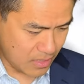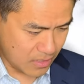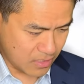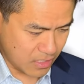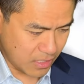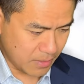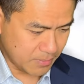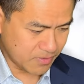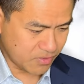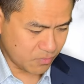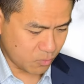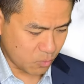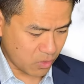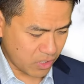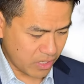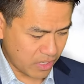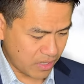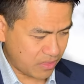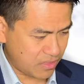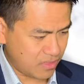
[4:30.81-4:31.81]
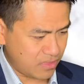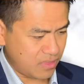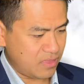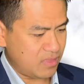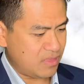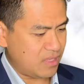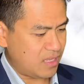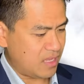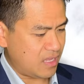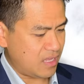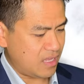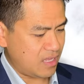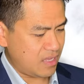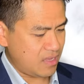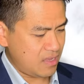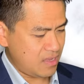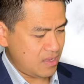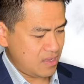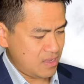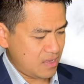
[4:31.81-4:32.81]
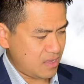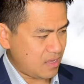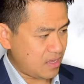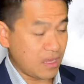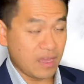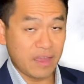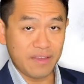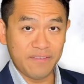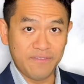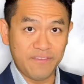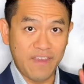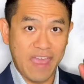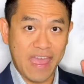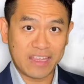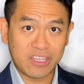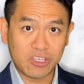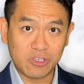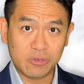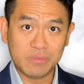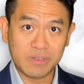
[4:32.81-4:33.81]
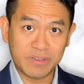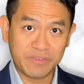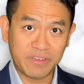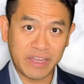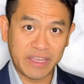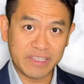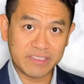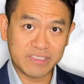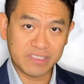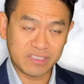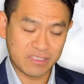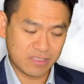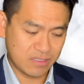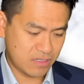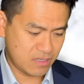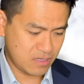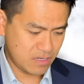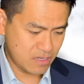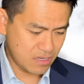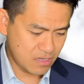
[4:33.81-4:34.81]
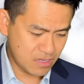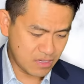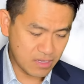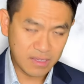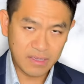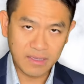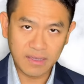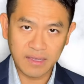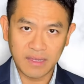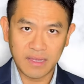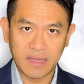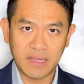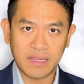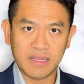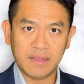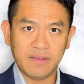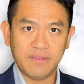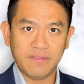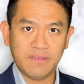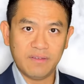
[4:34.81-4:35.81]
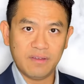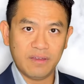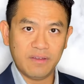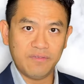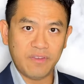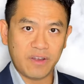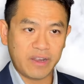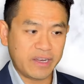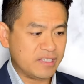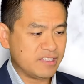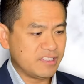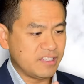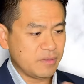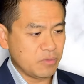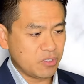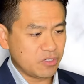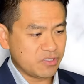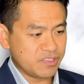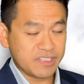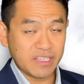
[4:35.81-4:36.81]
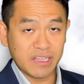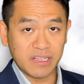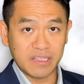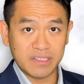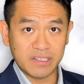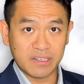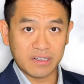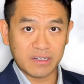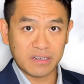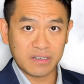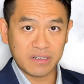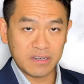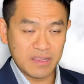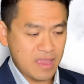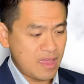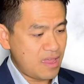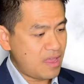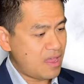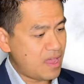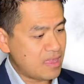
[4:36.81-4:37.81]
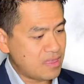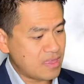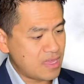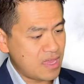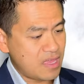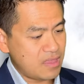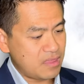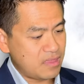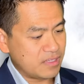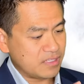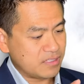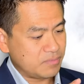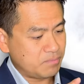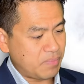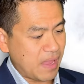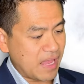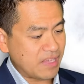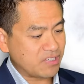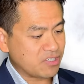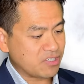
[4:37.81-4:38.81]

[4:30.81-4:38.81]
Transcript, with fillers: comes with the uh, vacuum device, uh, very similar cylinder, and then this base